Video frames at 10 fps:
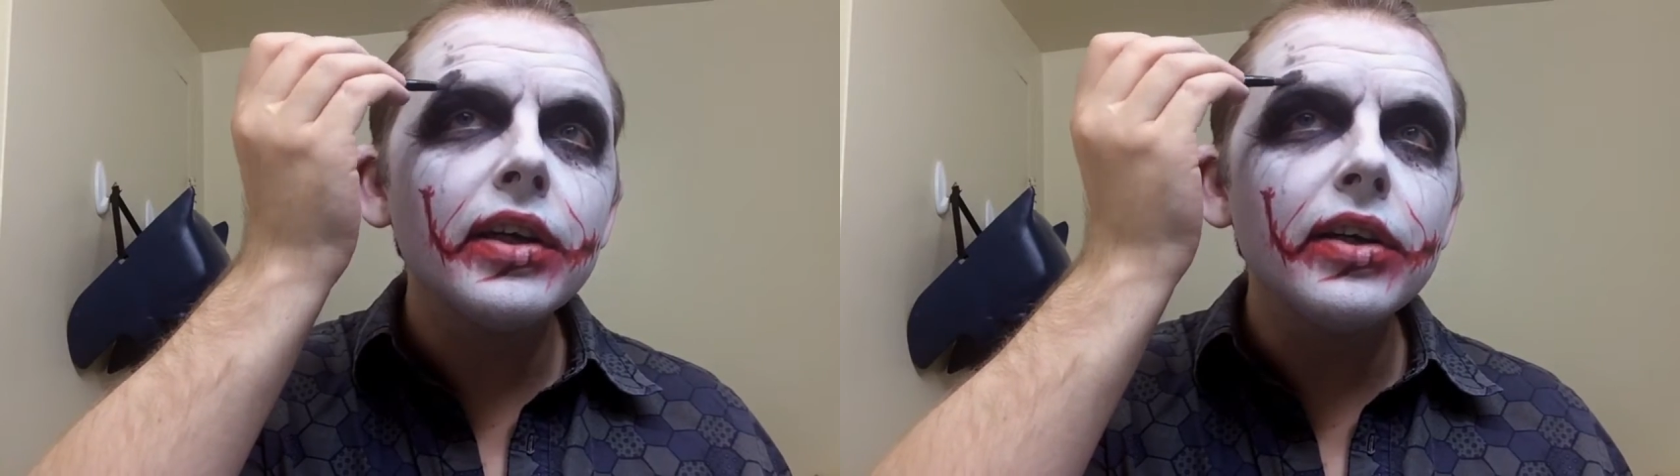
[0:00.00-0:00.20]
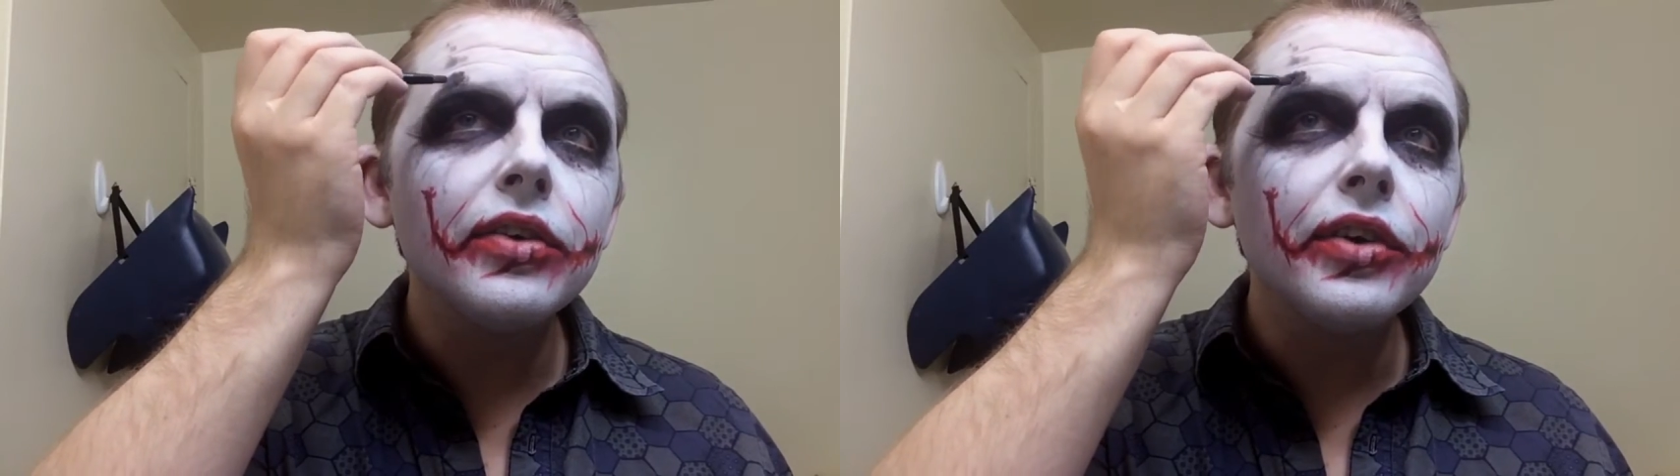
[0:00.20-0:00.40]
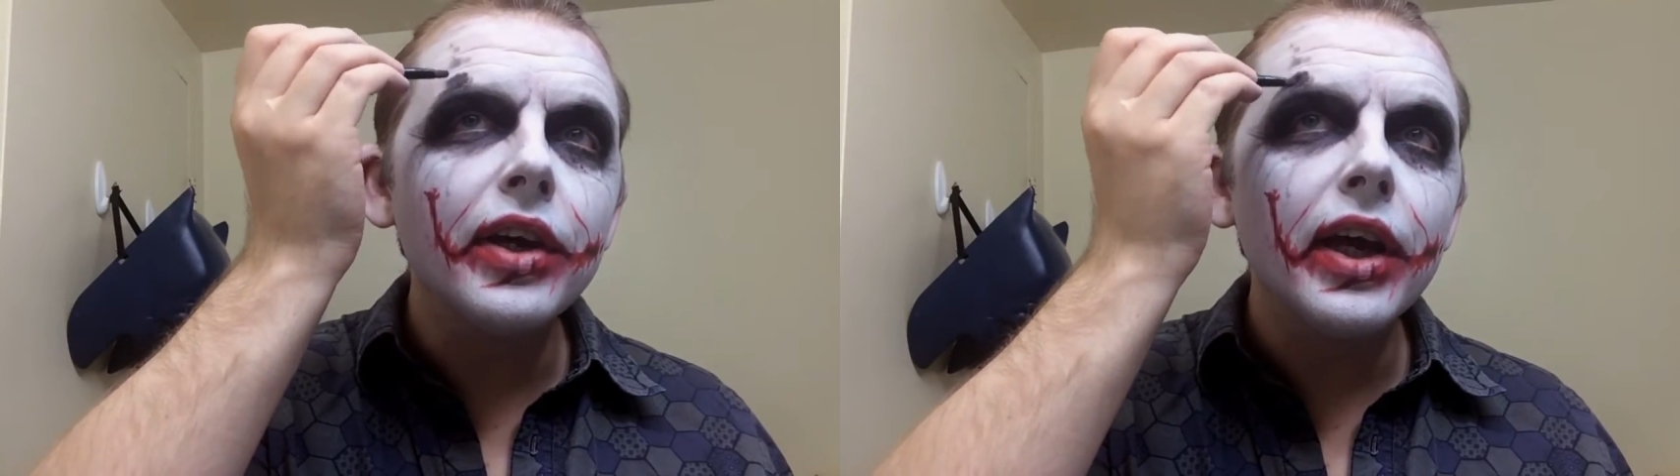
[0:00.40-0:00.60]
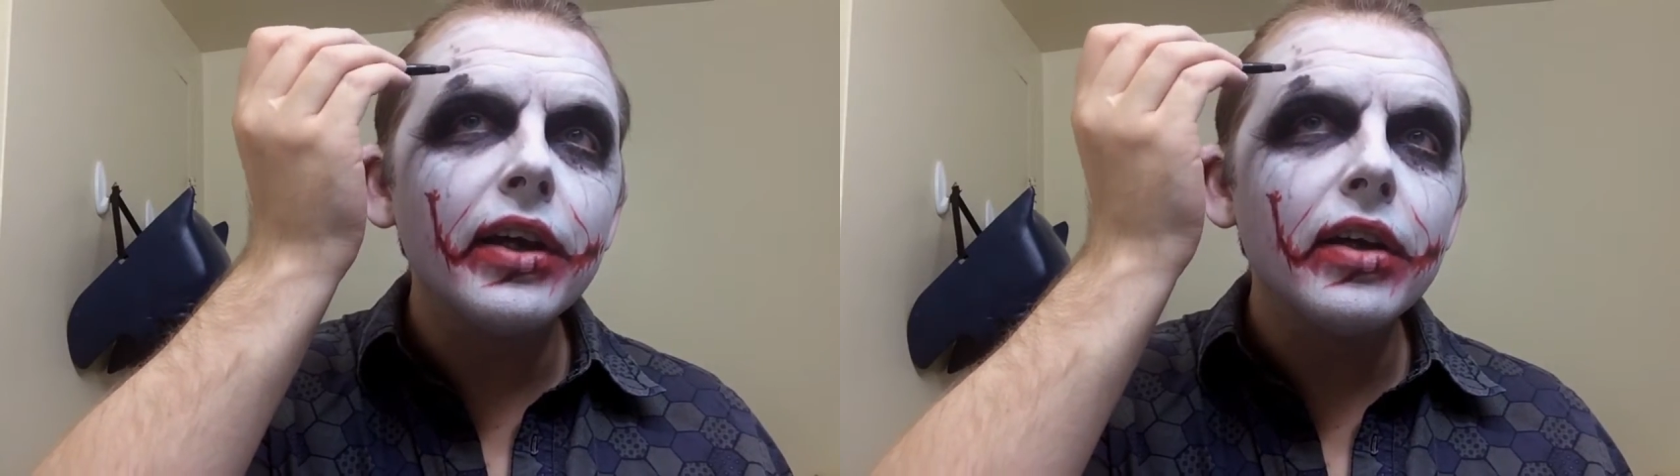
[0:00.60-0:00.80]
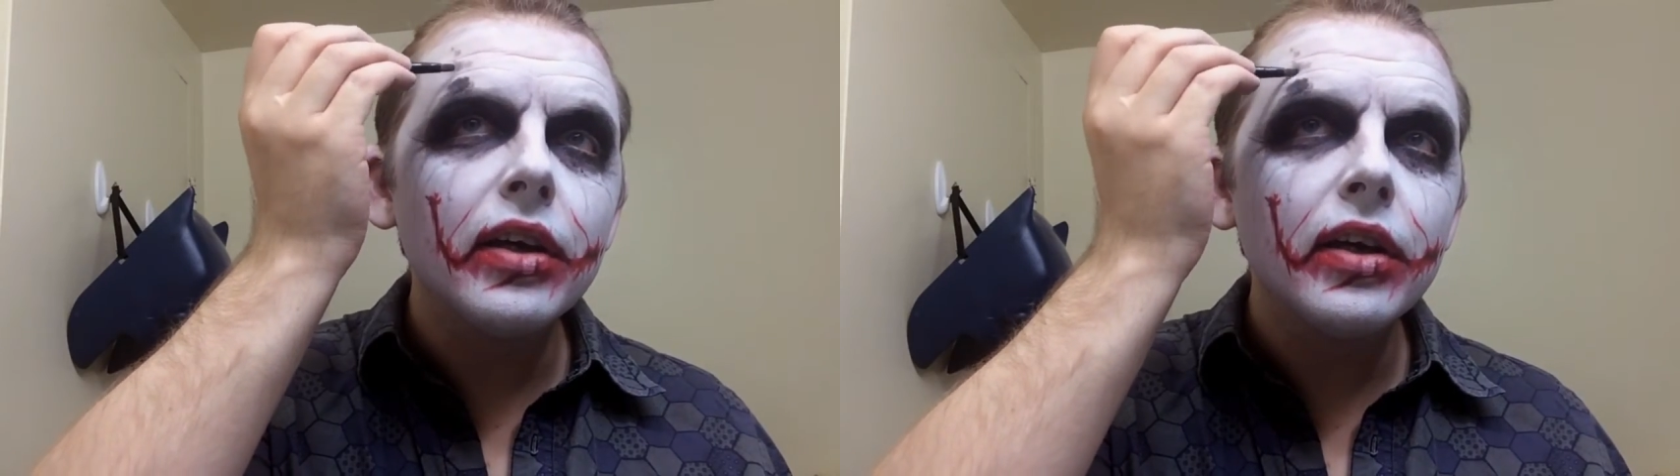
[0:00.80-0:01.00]
is you
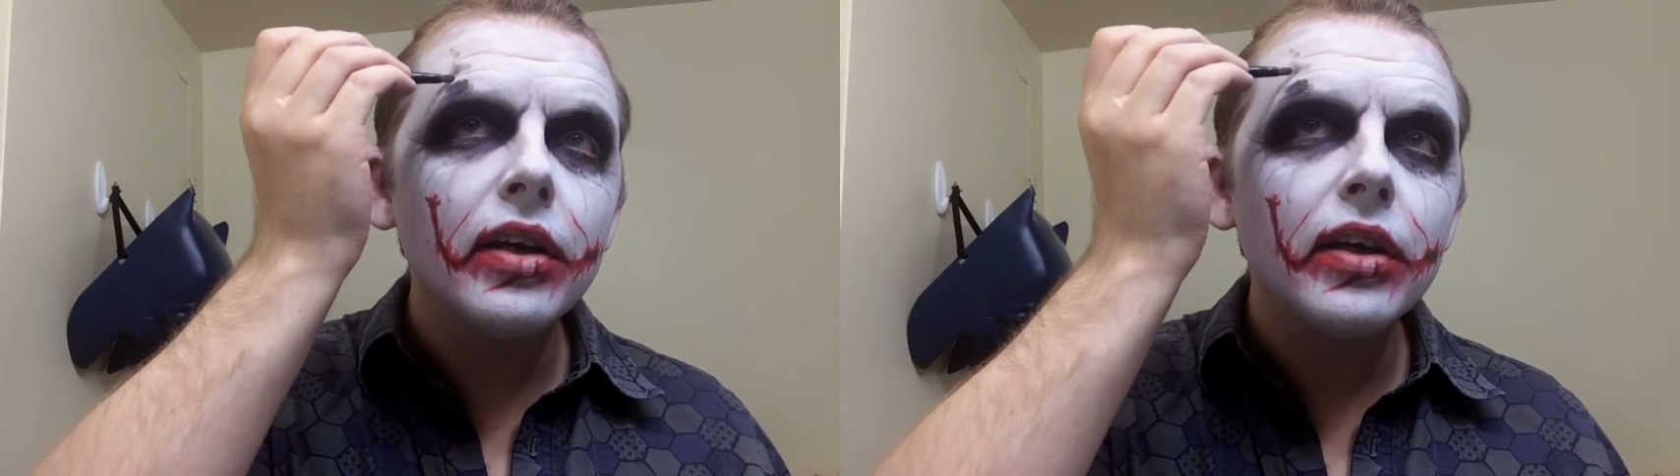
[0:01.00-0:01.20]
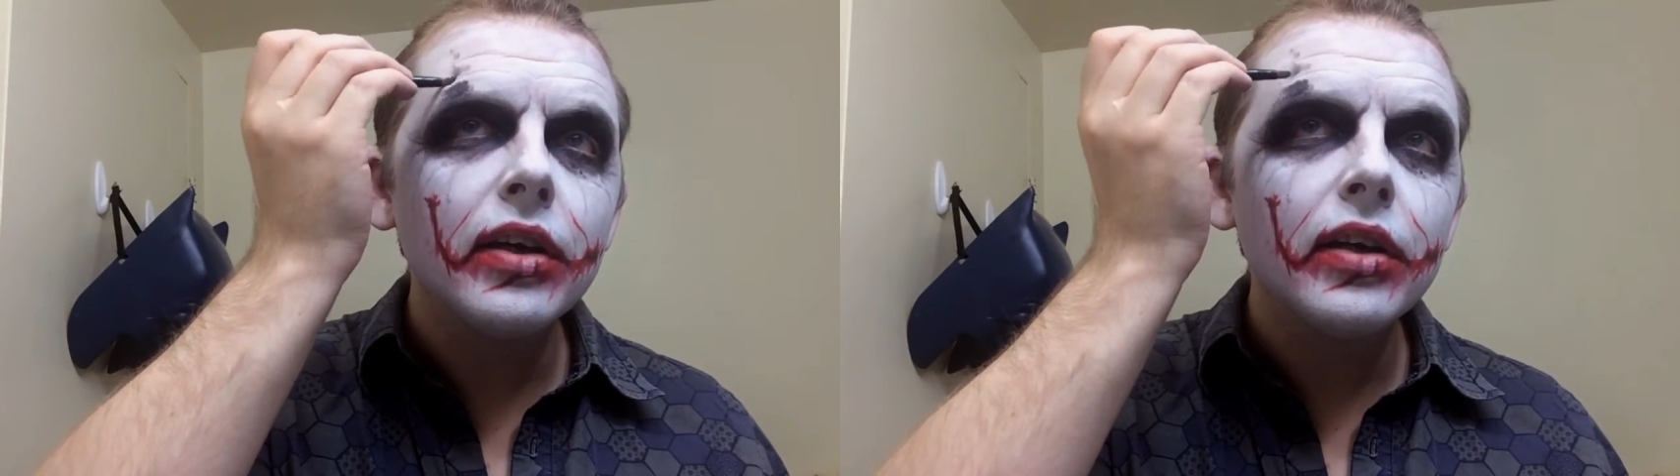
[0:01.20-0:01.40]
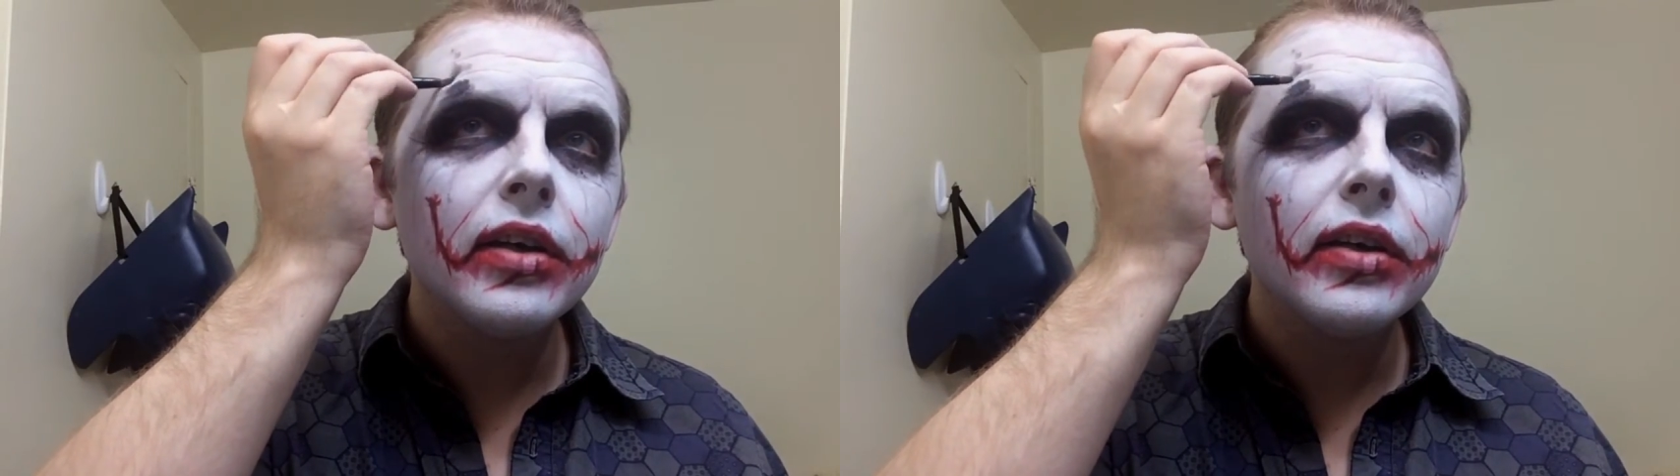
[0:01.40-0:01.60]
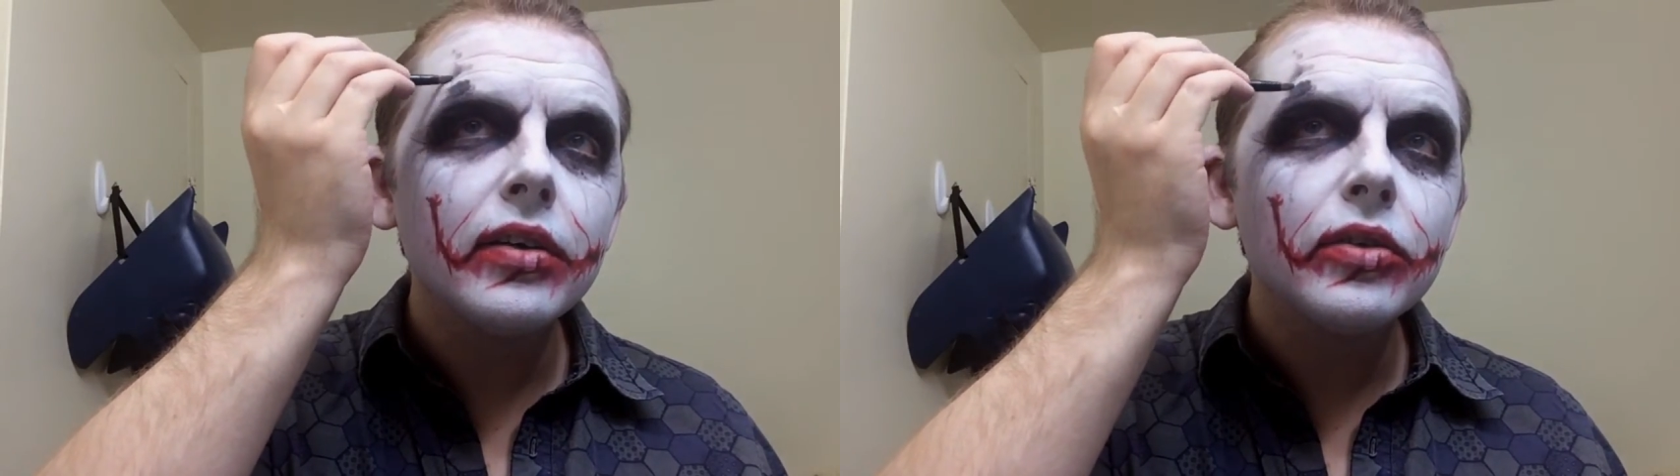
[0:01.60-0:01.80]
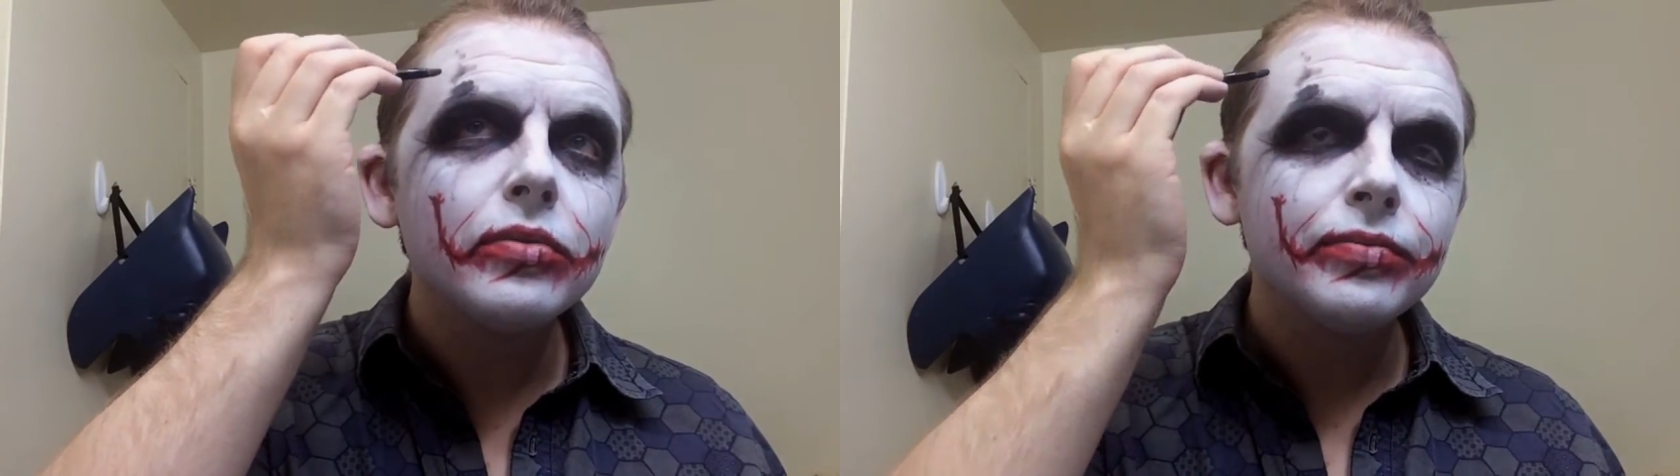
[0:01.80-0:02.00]
get
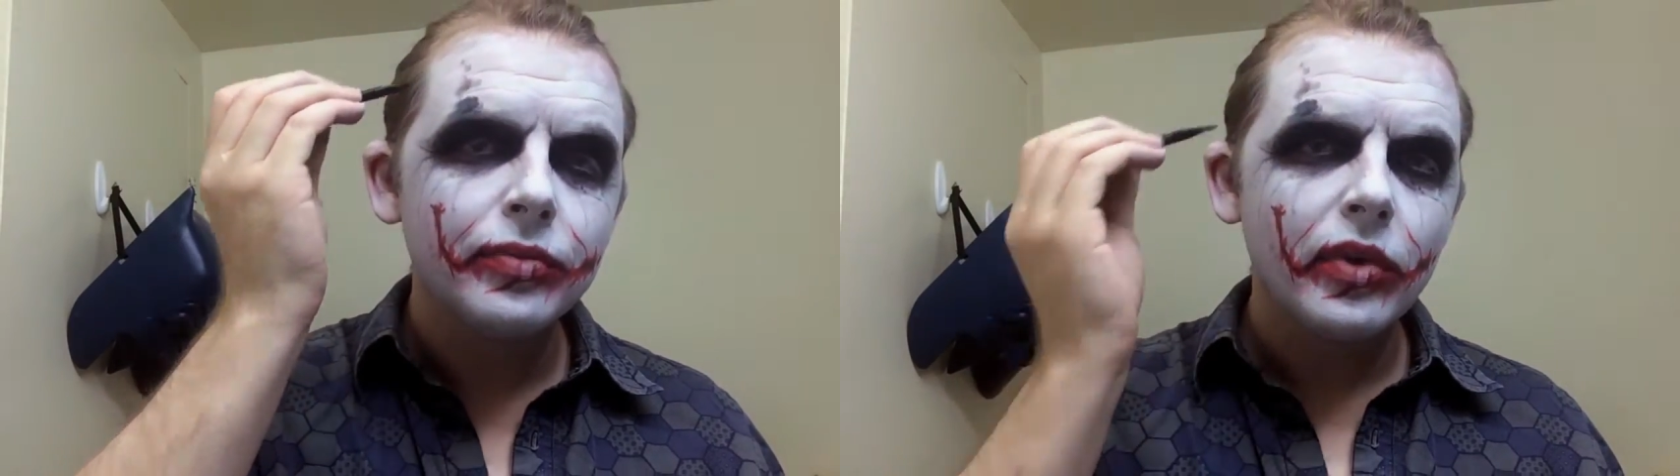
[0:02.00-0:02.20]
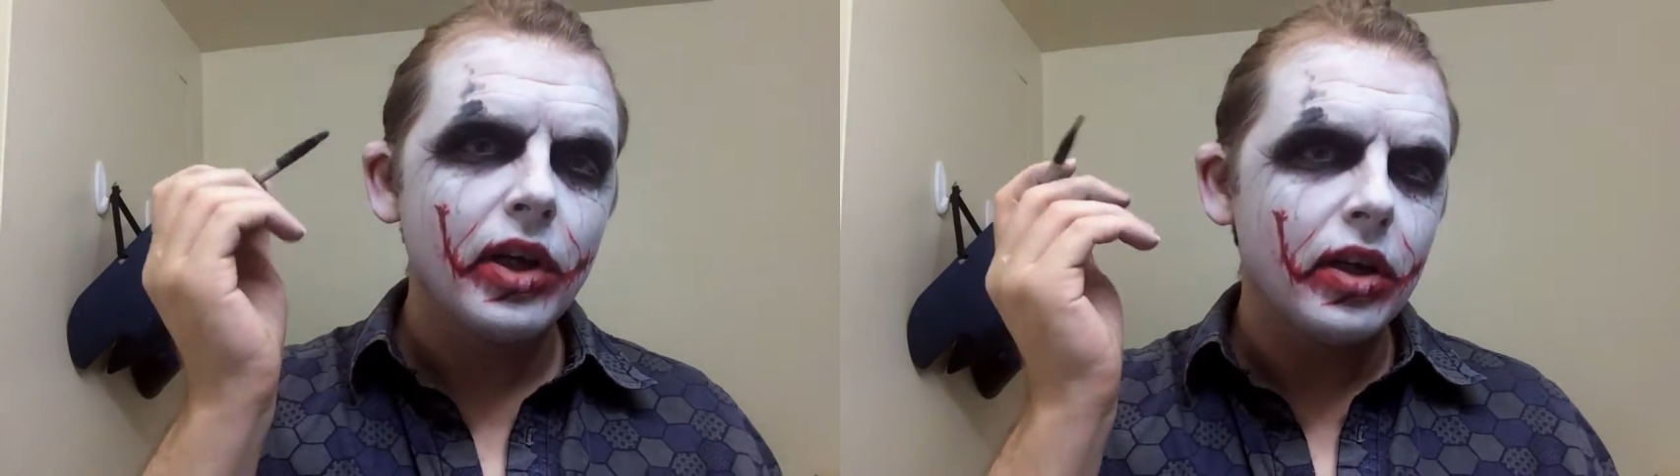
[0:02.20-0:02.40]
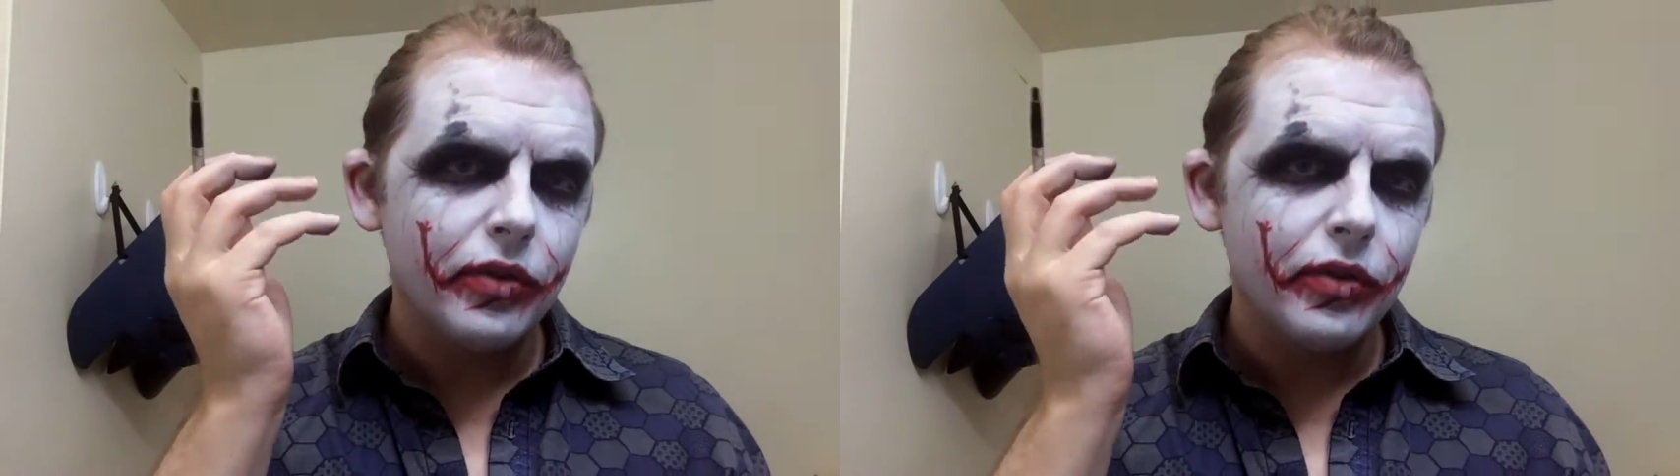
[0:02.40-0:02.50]
kind